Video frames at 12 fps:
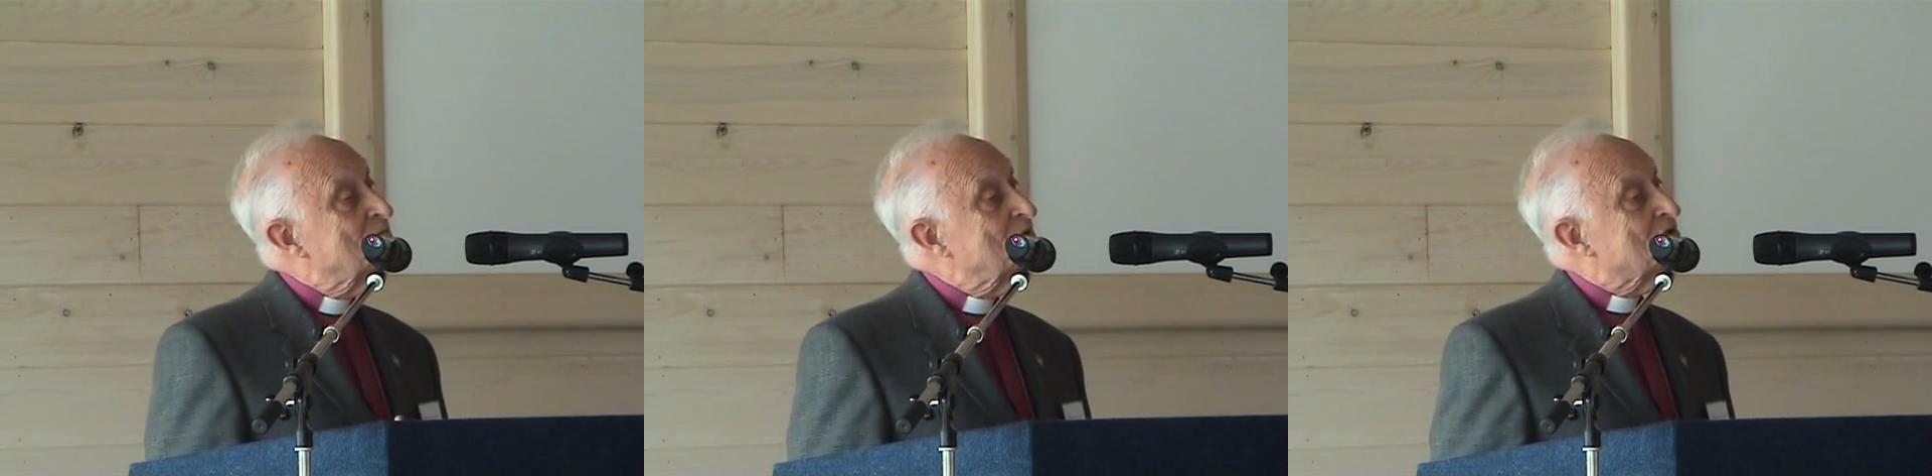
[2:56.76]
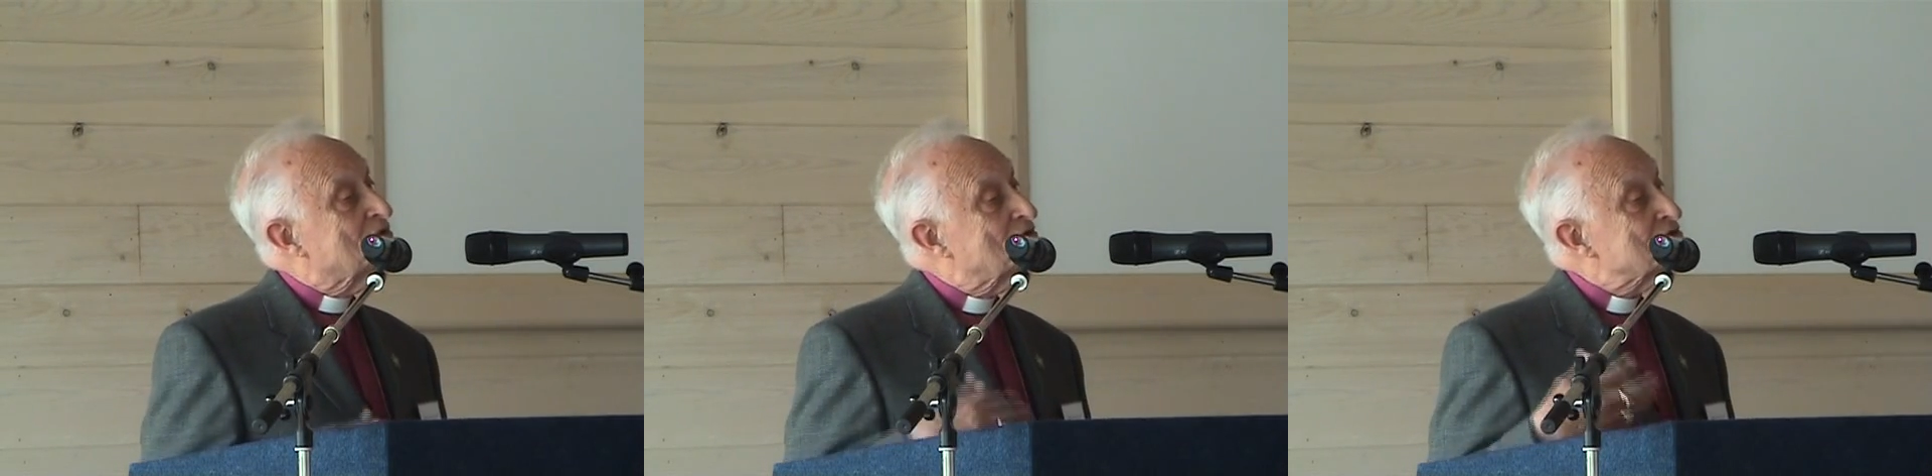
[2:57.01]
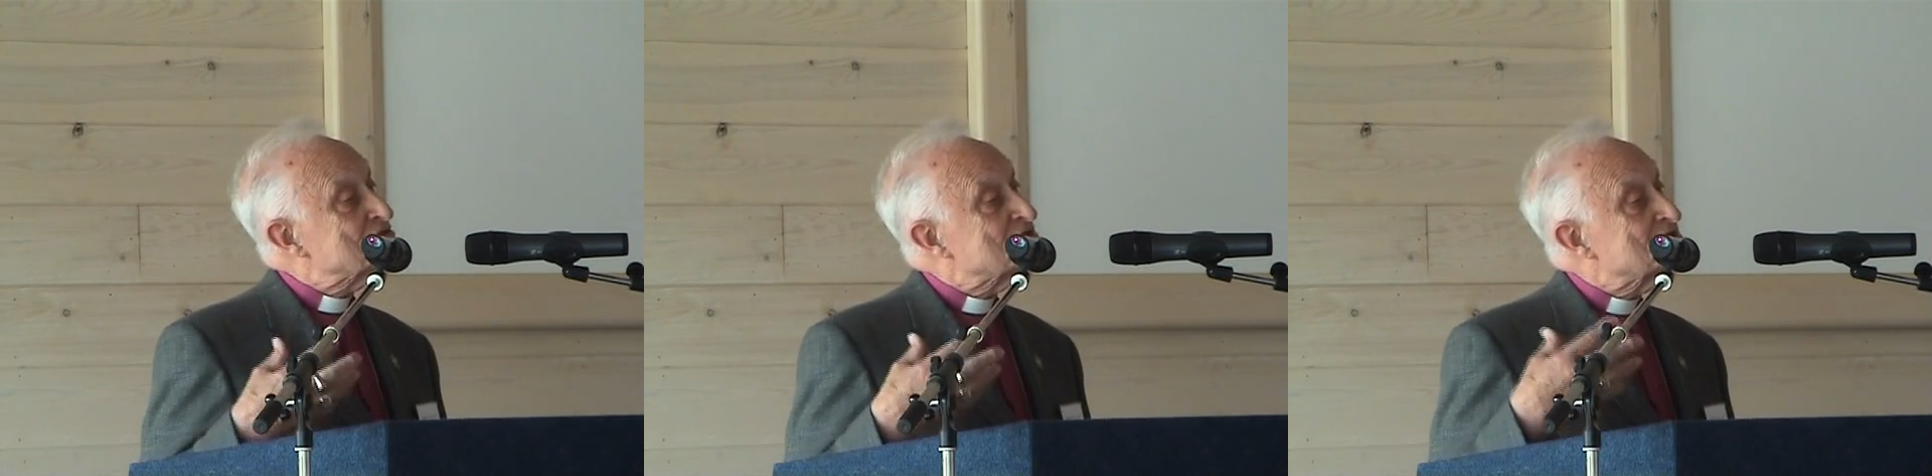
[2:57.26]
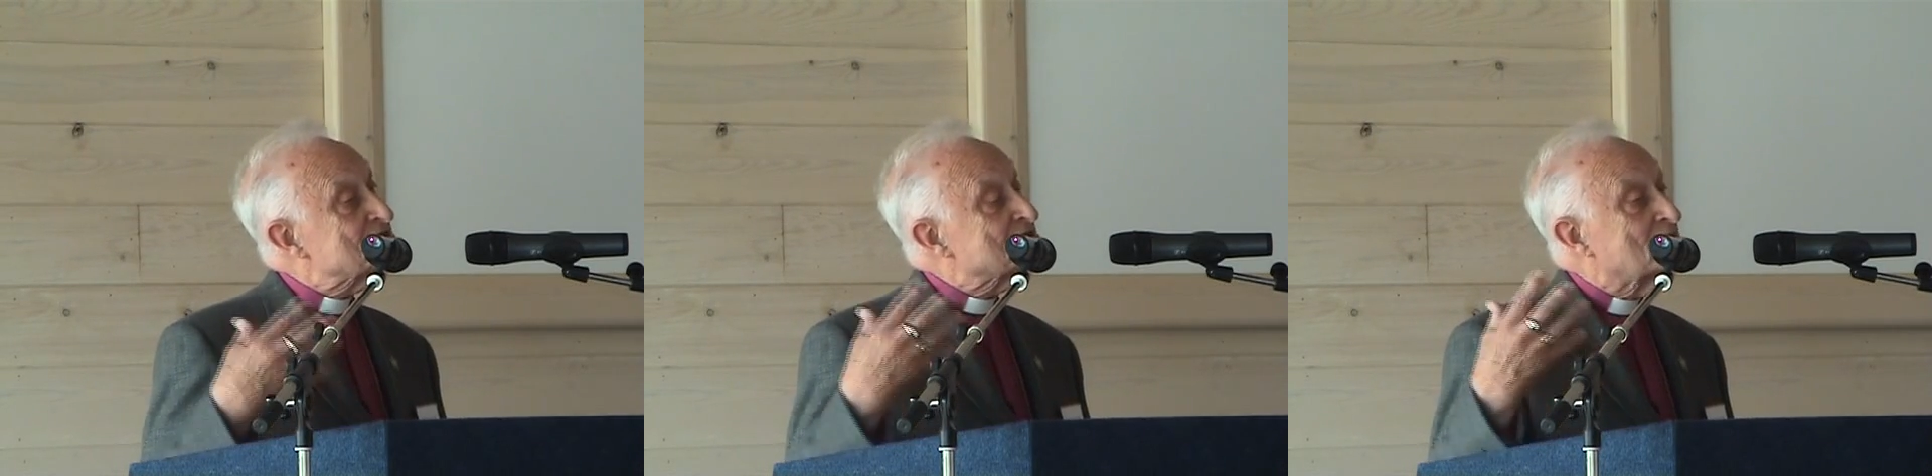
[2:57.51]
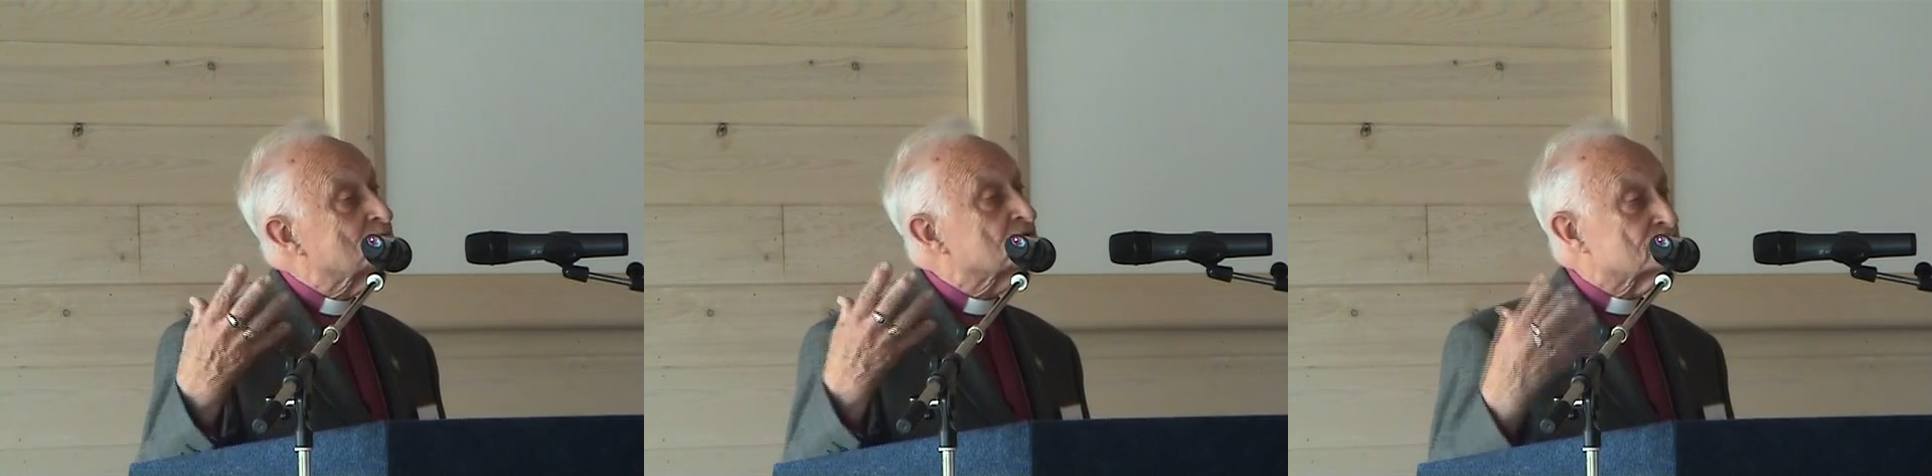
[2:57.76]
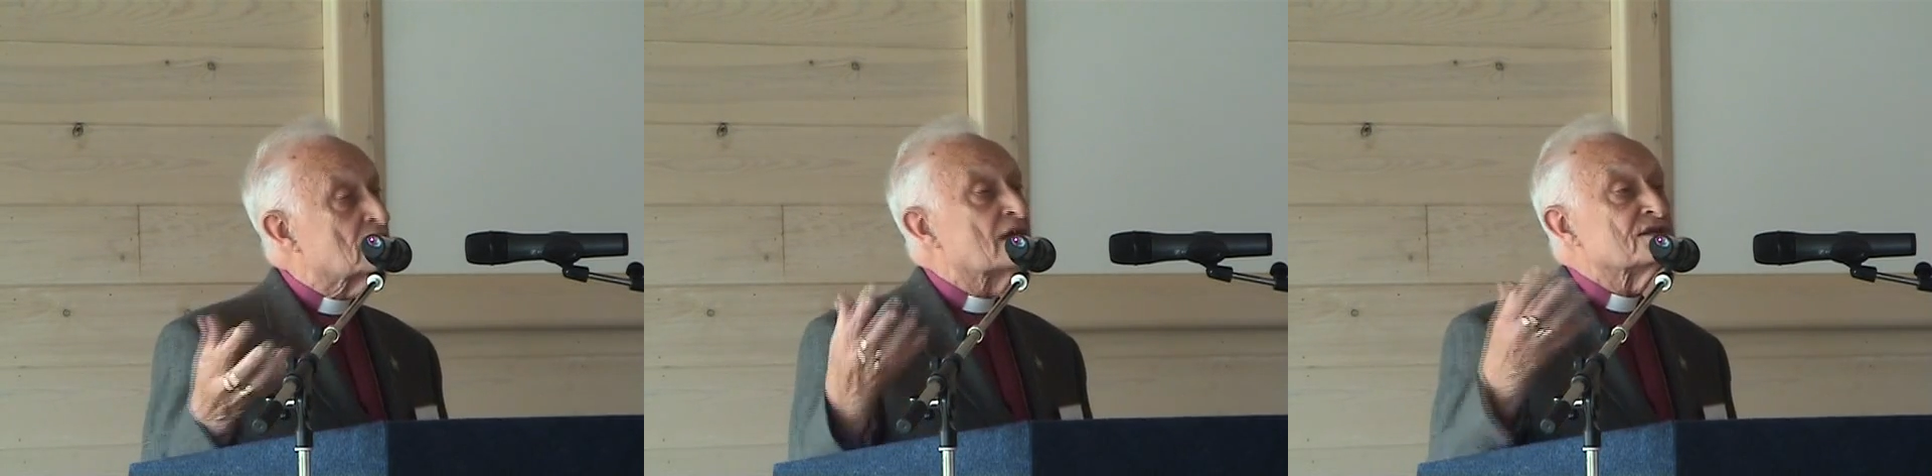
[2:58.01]
because there's
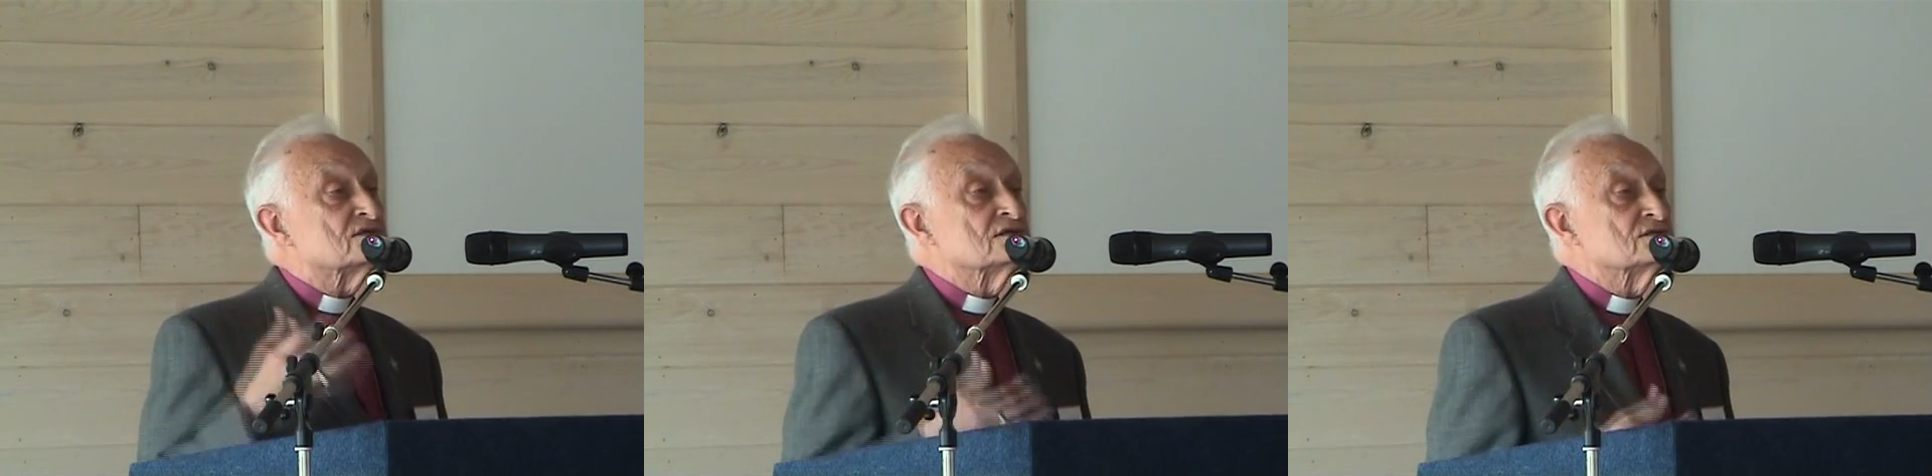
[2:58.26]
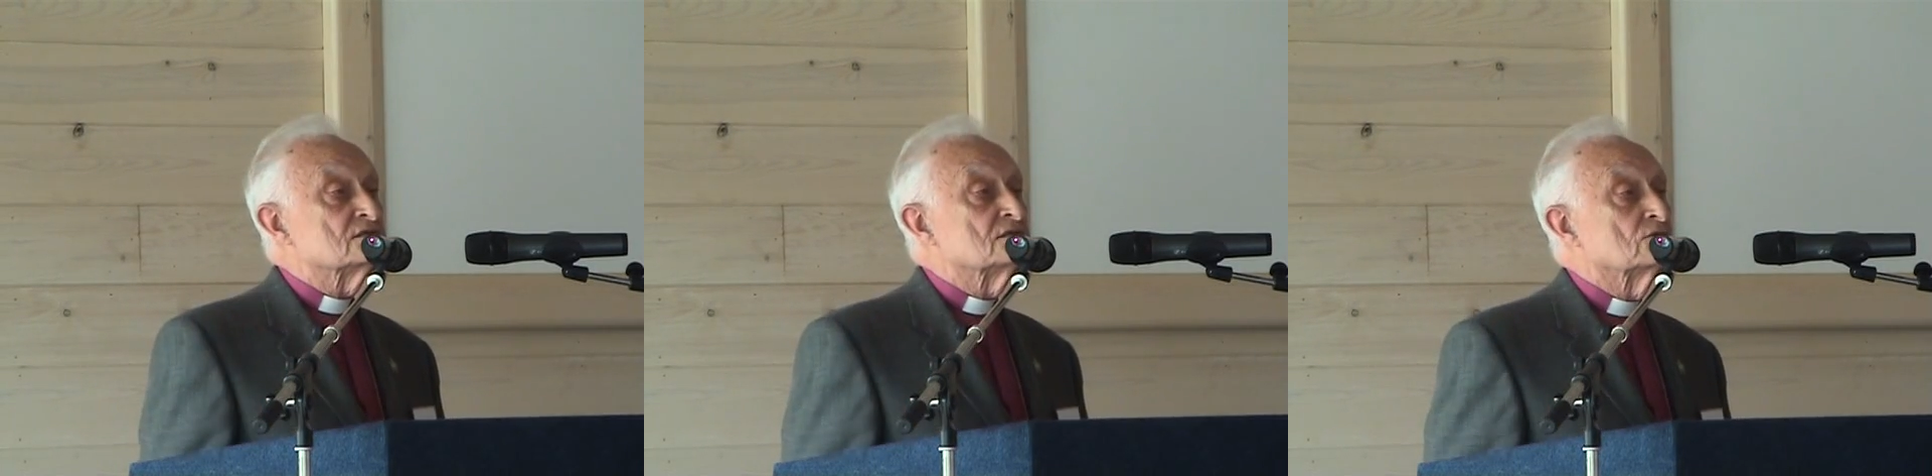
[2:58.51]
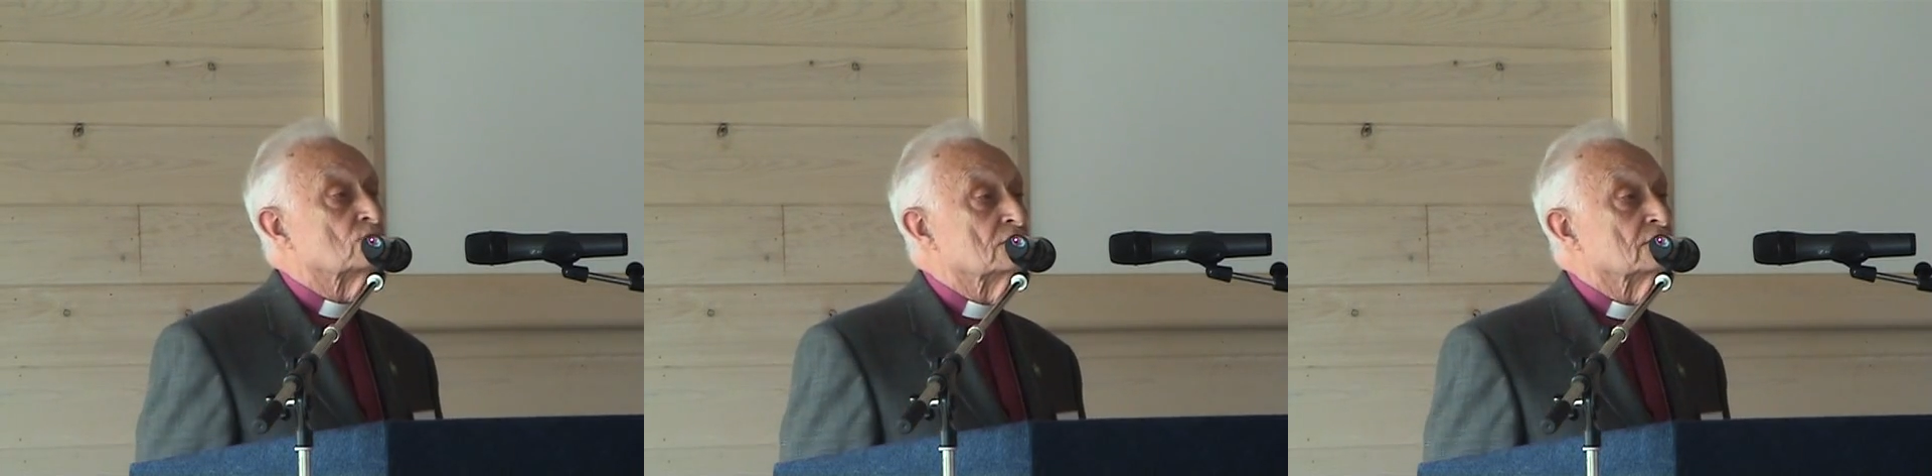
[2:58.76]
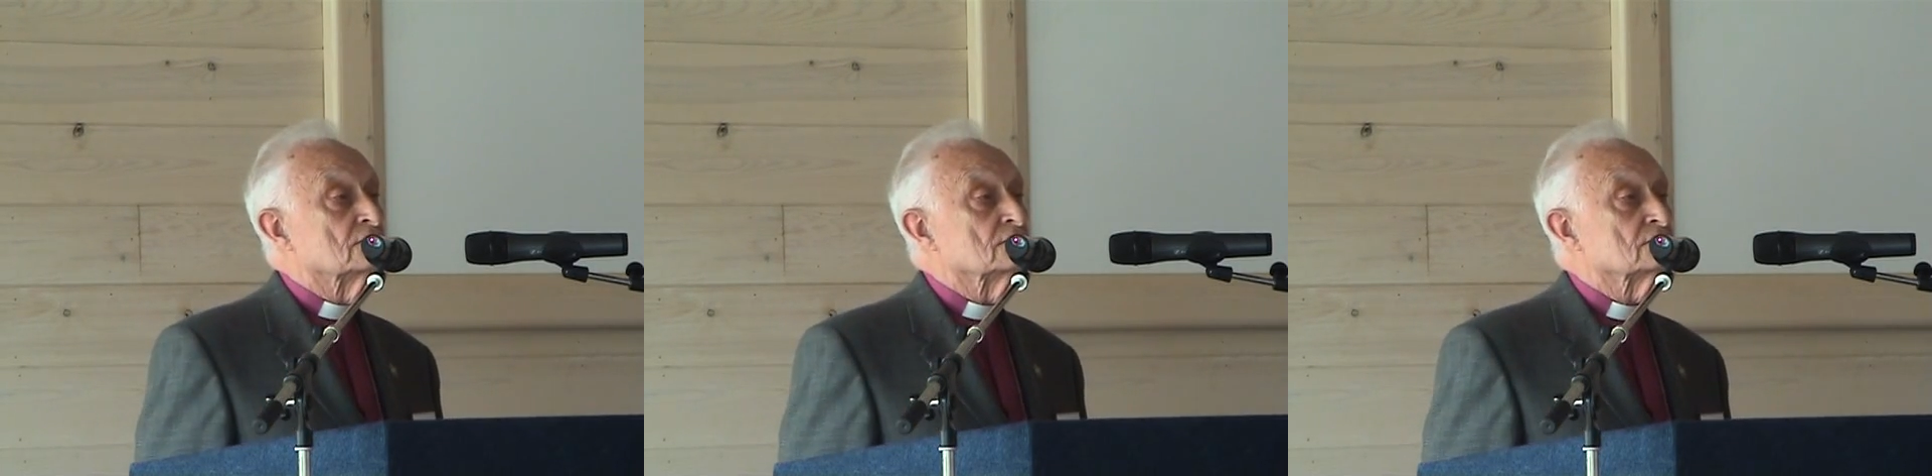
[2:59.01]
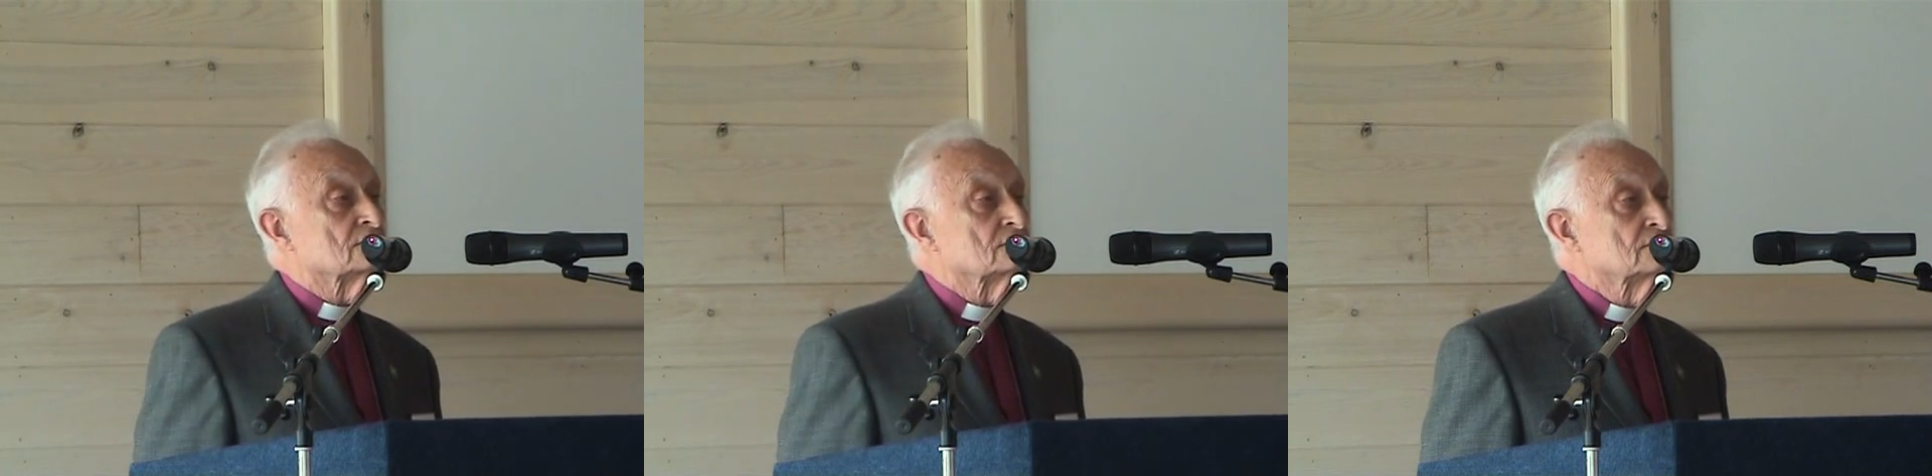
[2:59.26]
some crisis in the world.